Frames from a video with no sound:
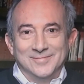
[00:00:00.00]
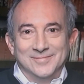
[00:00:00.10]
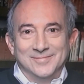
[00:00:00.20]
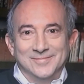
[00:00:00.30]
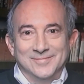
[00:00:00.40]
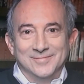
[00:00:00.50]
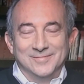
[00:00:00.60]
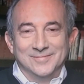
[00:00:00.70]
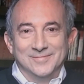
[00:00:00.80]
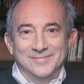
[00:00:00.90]

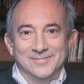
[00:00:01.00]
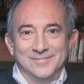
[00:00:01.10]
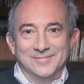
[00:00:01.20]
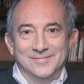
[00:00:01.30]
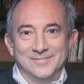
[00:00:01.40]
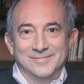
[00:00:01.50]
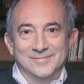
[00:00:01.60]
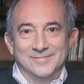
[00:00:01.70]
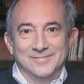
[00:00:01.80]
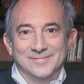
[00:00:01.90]

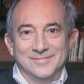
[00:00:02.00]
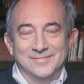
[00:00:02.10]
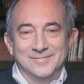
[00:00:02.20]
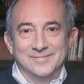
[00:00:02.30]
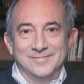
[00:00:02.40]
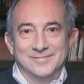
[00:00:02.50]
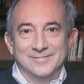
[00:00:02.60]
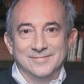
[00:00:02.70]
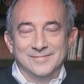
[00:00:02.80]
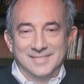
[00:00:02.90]

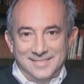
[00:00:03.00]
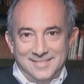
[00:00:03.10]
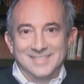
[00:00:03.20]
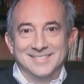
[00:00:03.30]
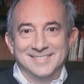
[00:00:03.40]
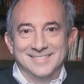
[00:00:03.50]
The person shown says nothing.